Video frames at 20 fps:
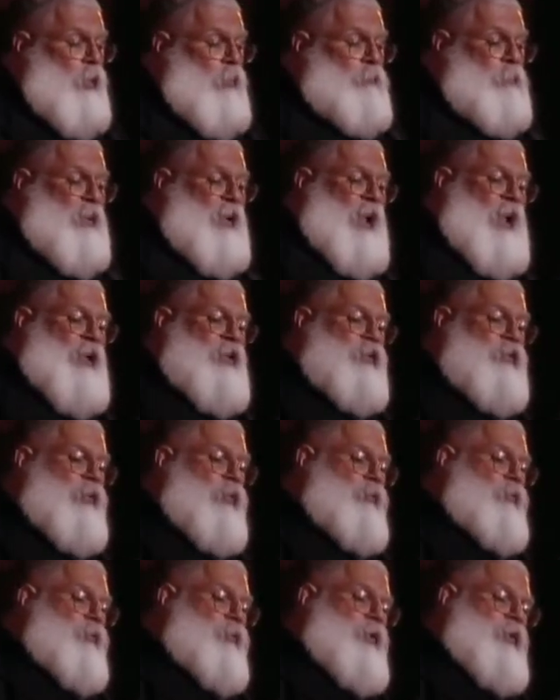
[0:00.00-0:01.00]
But I
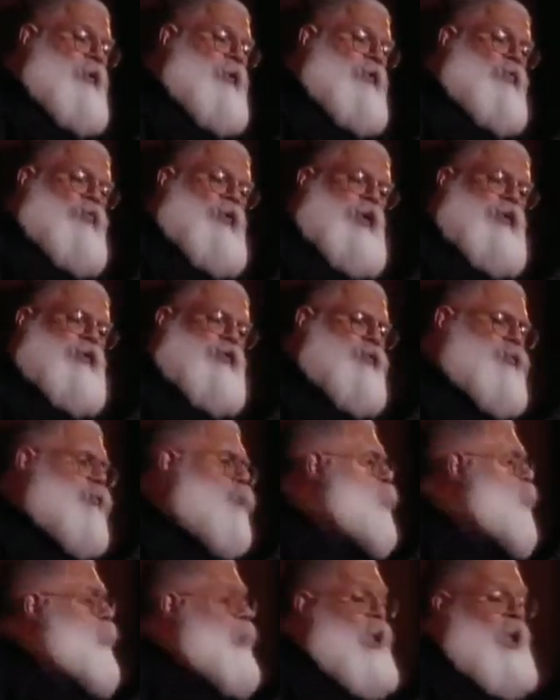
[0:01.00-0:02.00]
don't think it registered
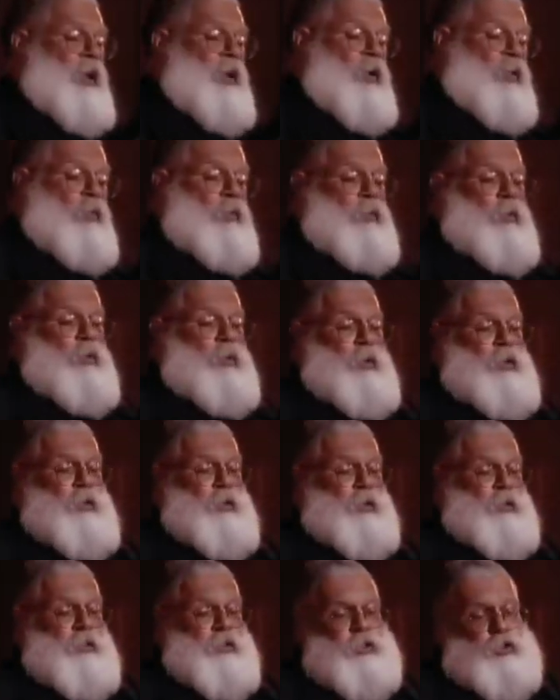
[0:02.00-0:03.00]
with Anna, or
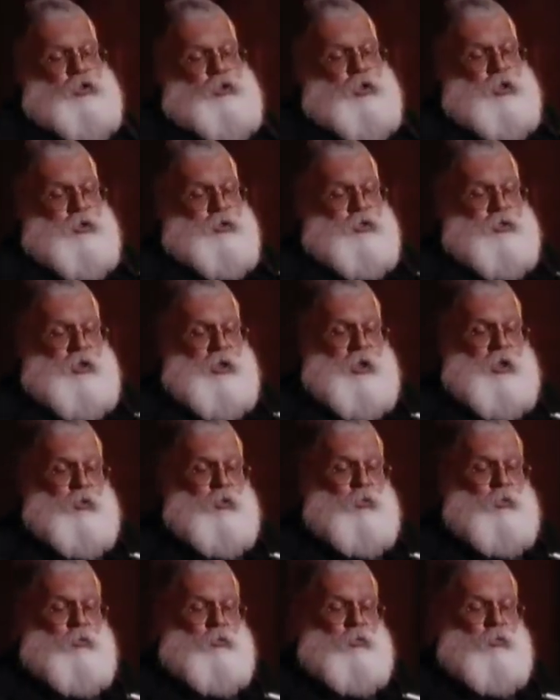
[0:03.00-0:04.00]
indeed just then,
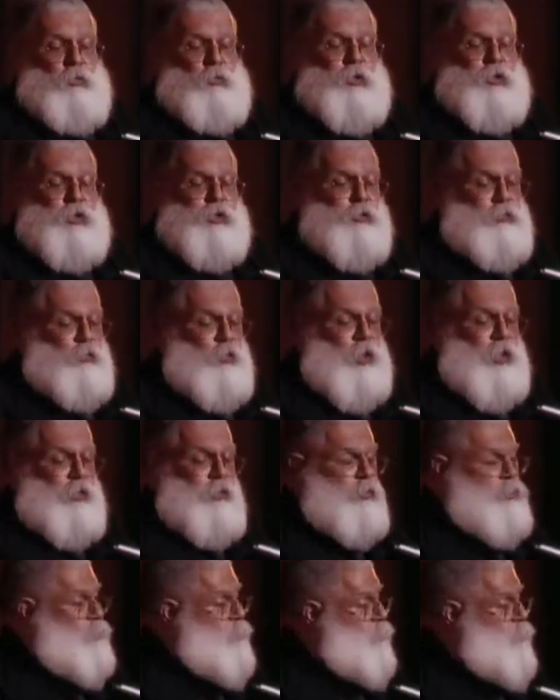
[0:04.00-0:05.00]
with his
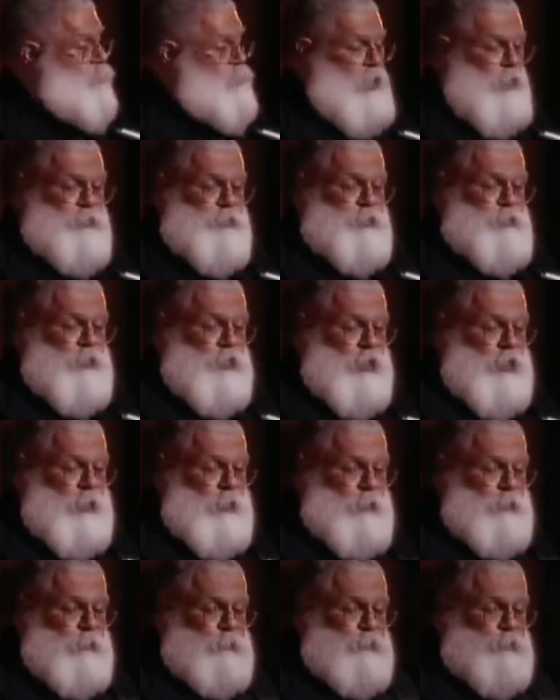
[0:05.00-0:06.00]
friends two steps below.